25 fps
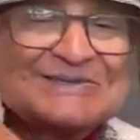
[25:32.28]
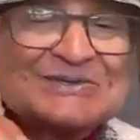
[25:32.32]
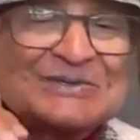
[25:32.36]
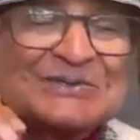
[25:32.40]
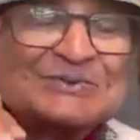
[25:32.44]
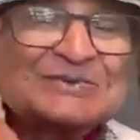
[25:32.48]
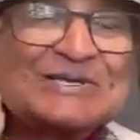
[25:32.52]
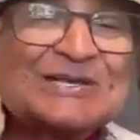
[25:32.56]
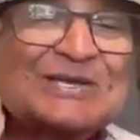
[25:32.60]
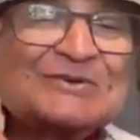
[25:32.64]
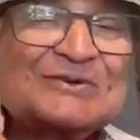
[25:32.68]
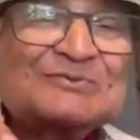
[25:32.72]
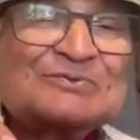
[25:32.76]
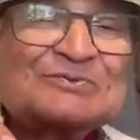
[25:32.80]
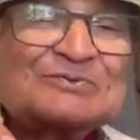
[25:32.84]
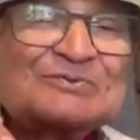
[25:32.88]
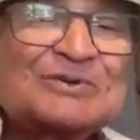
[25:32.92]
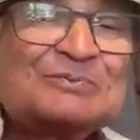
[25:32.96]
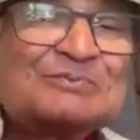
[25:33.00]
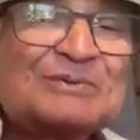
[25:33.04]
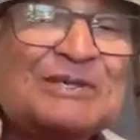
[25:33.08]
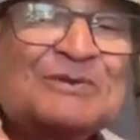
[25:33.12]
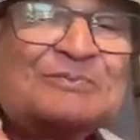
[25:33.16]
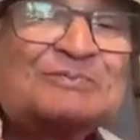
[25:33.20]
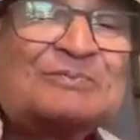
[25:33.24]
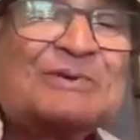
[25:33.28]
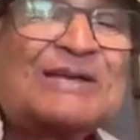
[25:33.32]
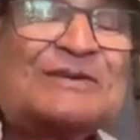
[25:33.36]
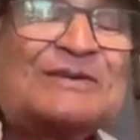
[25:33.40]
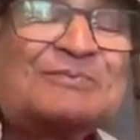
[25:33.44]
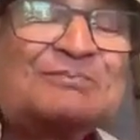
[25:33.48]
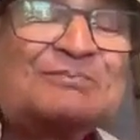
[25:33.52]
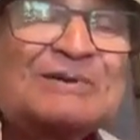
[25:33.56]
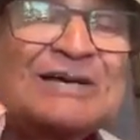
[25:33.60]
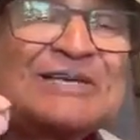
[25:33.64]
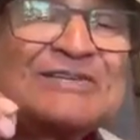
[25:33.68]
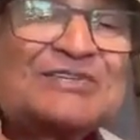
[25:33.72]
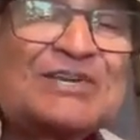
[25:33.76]
So therefore,
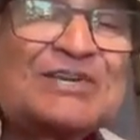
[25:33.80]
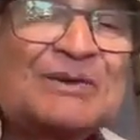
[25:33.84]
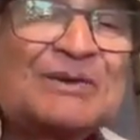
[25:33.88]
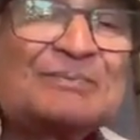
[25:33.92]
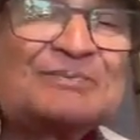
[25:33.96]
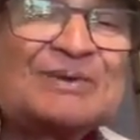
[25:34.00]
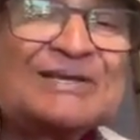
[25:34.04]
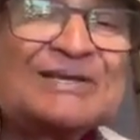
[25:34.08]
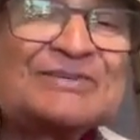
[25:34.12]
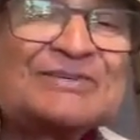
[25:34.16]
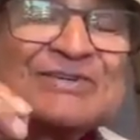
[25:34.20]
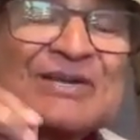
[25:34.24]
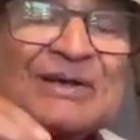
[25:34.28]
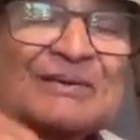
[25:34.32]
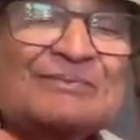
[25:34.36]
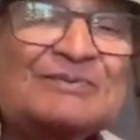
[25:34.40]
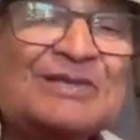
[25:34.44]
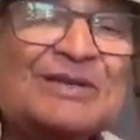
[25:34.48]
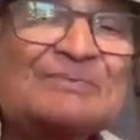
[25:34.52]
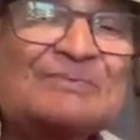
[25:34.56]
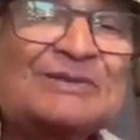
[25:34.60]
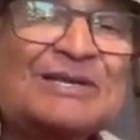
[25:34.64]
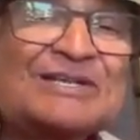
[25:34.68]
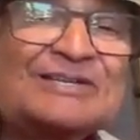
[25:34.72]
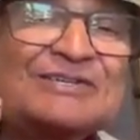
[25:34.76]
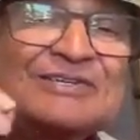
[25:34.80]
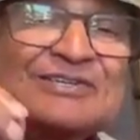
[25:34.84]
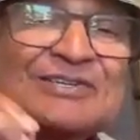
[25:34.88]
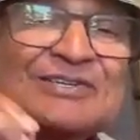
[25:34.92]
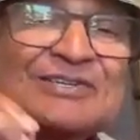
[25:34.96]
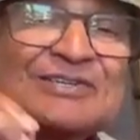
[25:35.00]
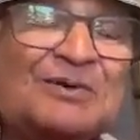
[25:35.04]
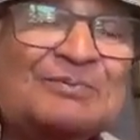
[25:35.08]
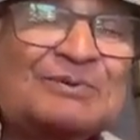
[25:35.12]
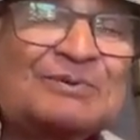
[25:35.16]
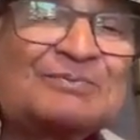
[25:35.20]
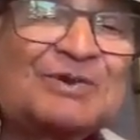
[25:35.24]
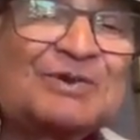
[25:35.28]
midbrain must have the ability
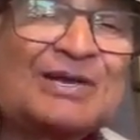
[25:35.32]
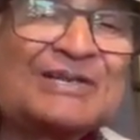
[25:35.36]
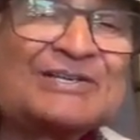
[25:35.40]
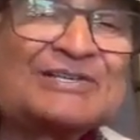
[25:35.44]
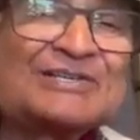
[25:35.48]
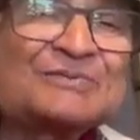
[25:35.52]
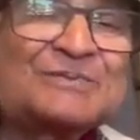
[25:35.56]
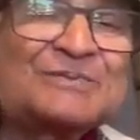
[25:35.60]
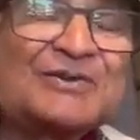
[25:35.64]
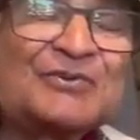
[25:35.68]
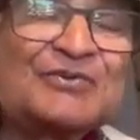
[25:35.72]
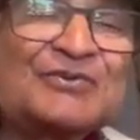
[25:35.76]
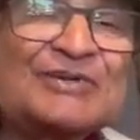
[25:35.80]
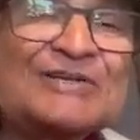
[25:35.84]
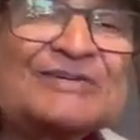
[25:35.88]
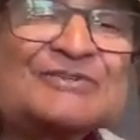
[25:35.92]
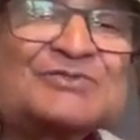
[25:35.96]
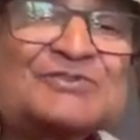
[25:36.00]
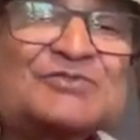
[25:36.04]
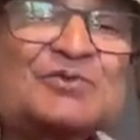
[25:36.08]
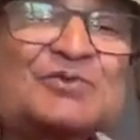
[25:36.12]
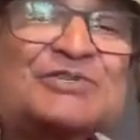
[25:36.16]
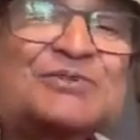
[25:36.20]
of experience,